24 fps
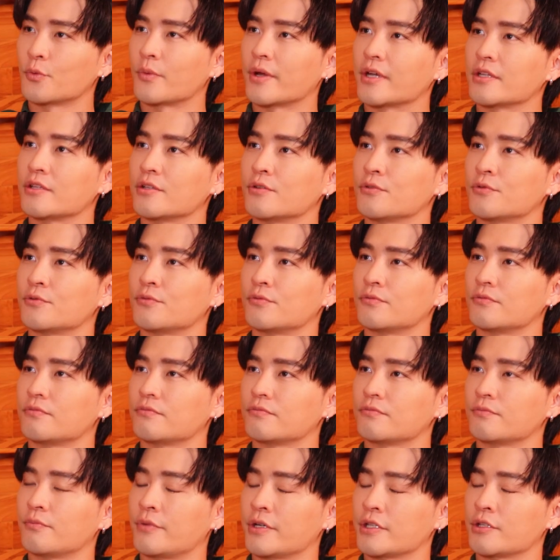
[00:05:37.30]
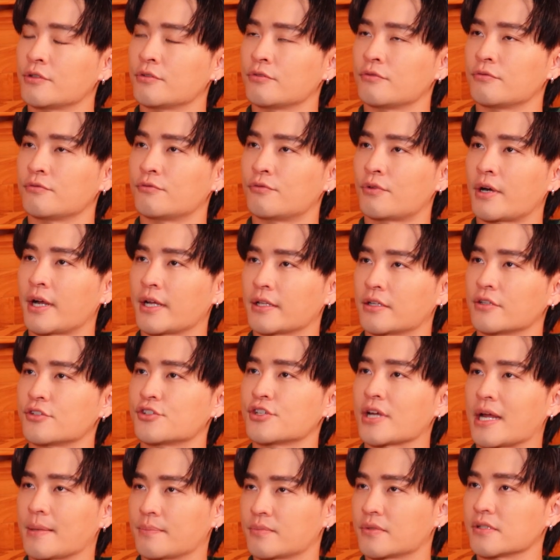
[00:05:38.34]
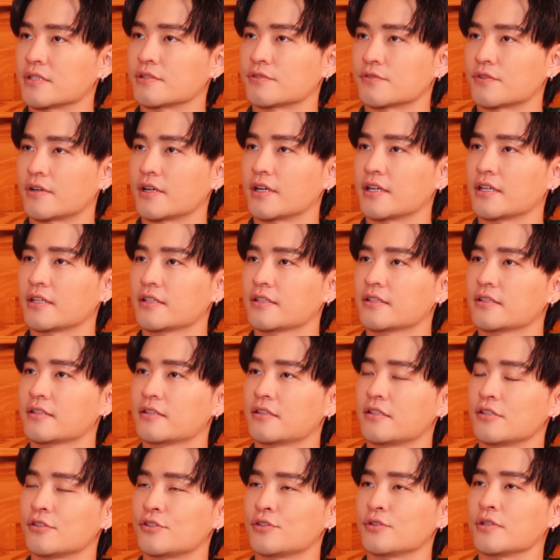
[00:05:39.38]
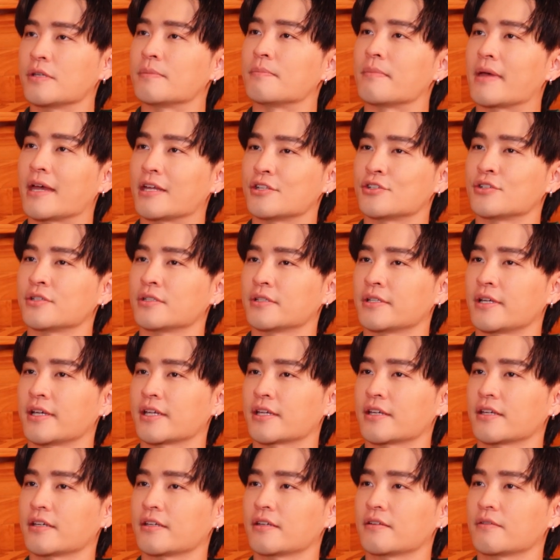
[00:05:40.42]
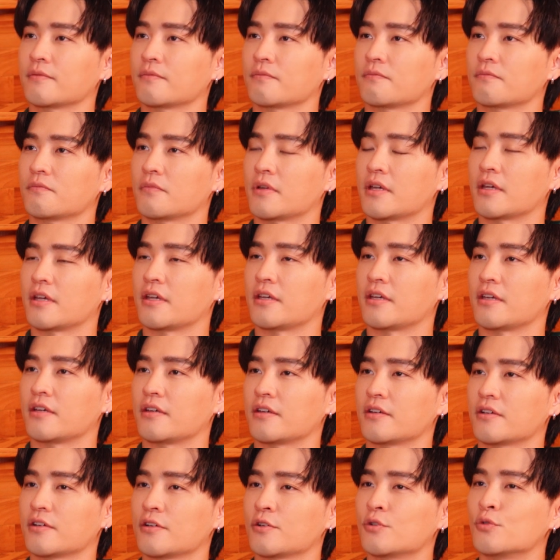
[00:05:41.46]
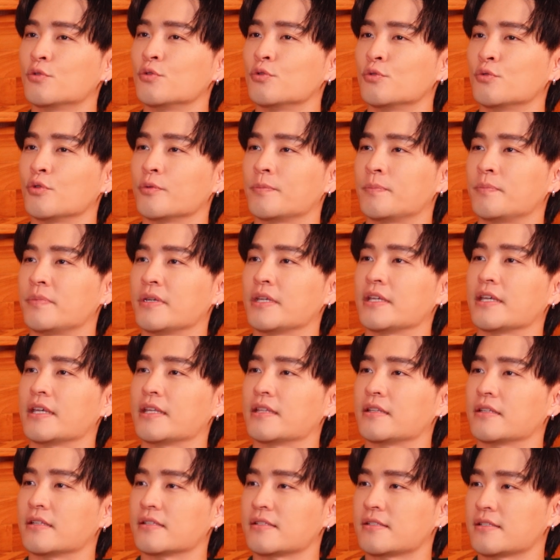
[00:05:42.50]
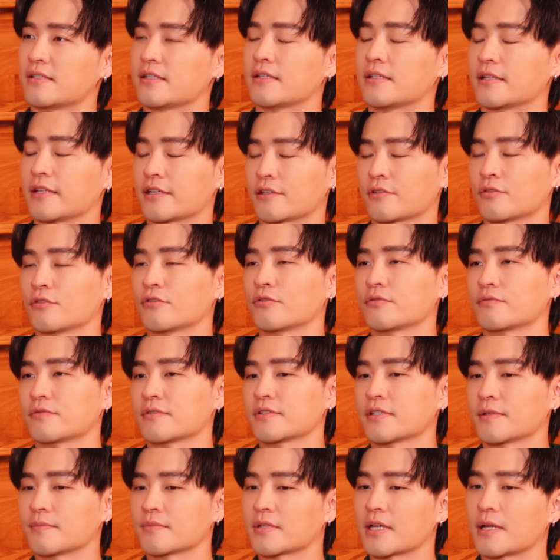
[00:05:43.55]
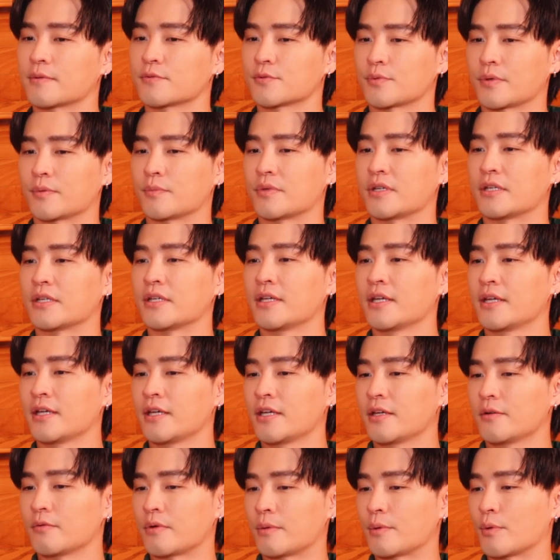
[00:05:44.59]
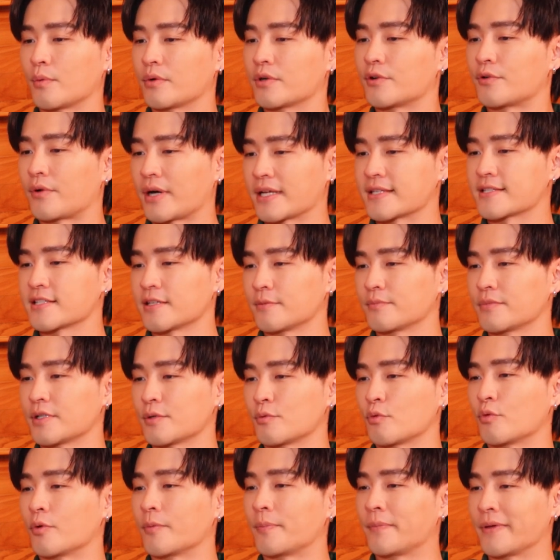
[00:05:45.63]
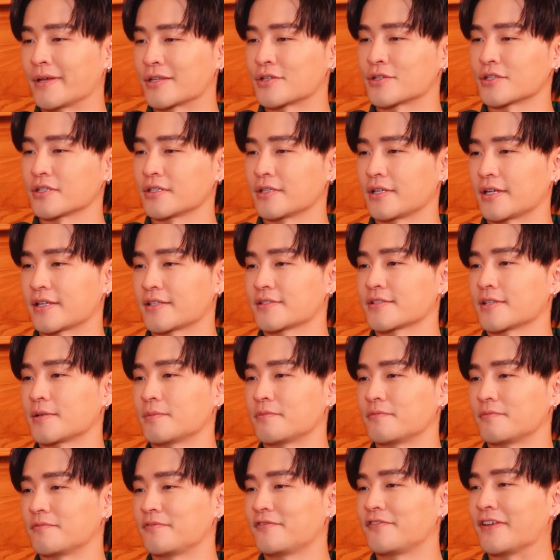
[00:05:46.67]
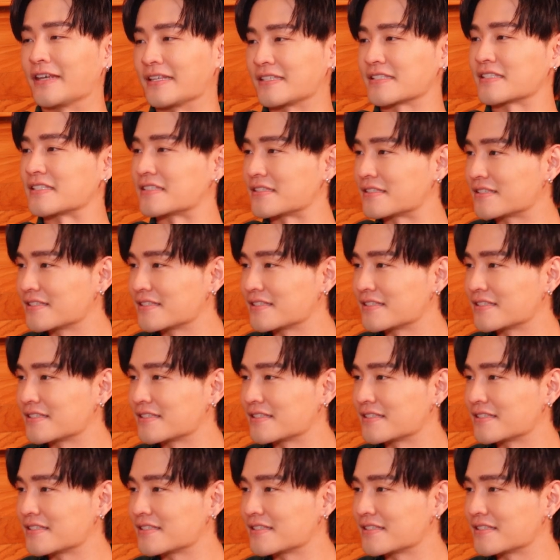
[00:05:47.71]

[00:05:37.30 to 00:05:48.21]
when you write the chapters, right? Did you imagine like who would be in the scene? Like, you know, sometimes when we want to write something, we would picture like some faces